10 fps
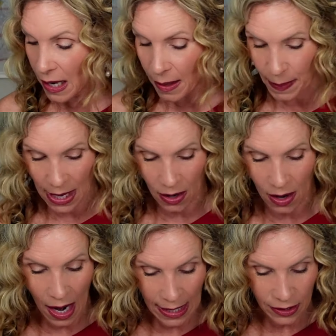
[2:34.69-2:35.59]
about
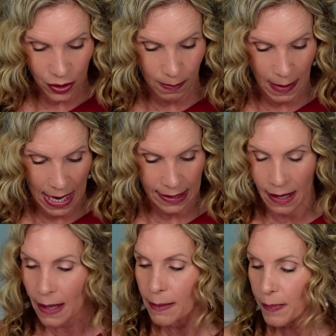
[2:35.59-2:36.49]
hot new
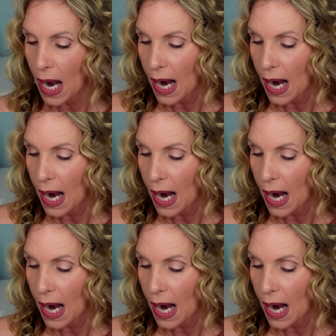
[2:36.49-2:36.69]
makeup,